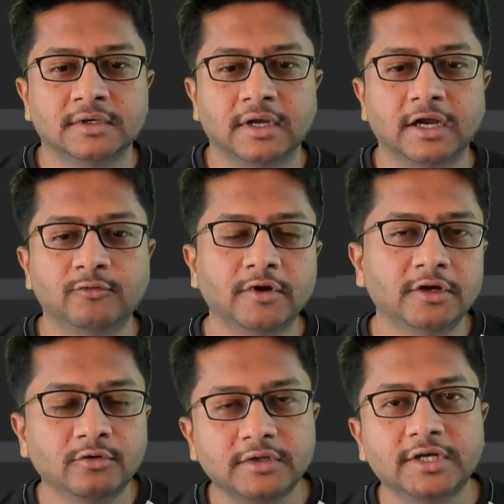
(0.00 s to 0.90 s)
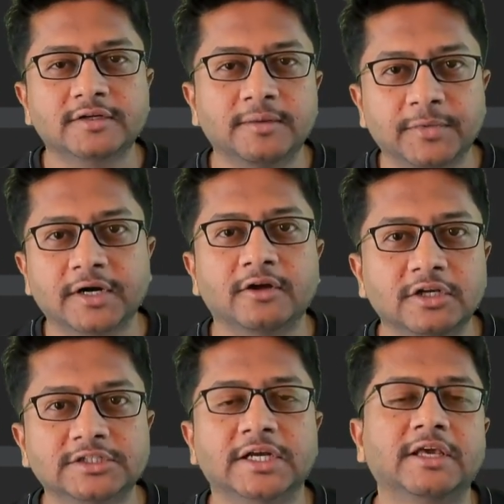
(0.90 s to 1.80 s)
it will use that
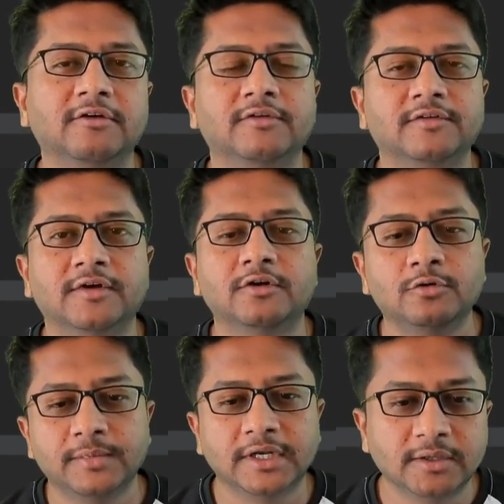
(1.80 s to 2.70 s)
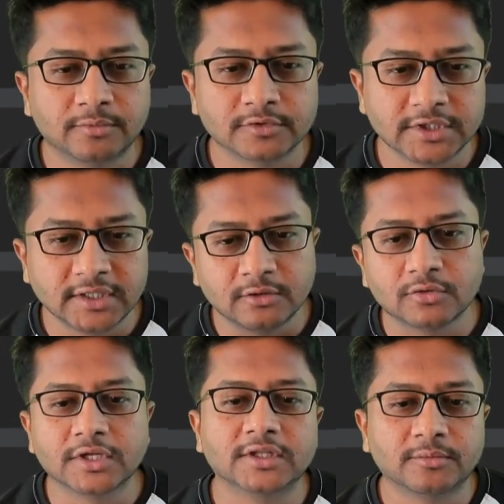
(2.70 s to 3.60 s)
particular JDK version to build the project, to
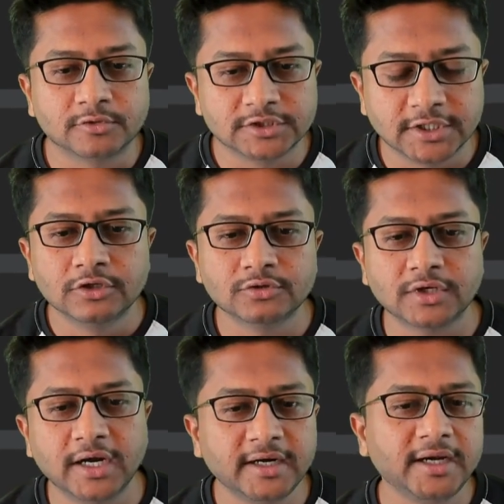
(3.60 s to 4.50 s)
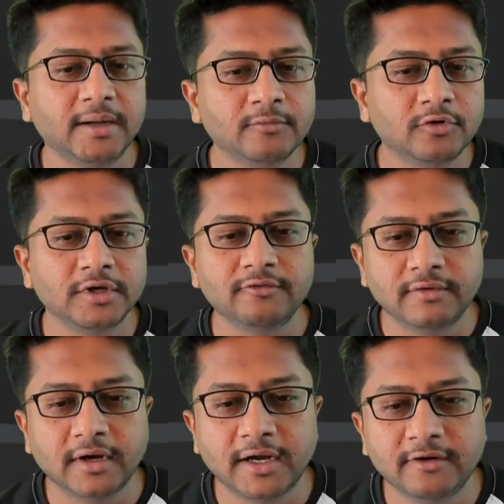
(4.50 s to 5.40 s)
run the project. So currently I am going
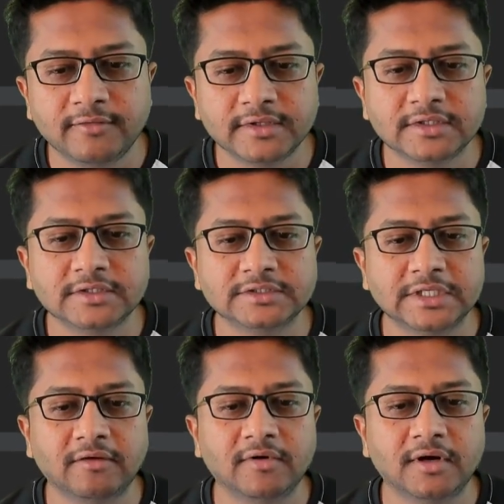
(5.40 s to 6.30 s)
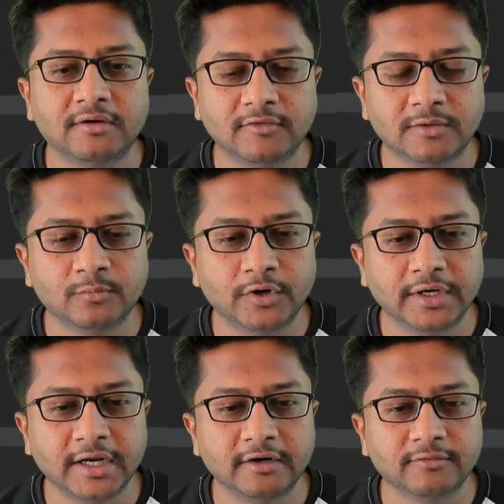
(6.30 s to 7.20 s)
ahead with a Java
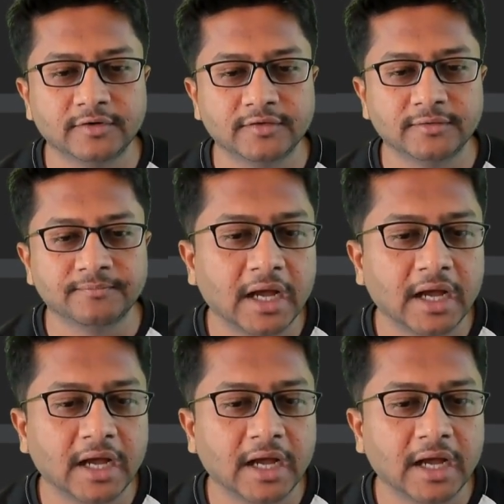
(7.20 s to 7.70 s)
1.8 version.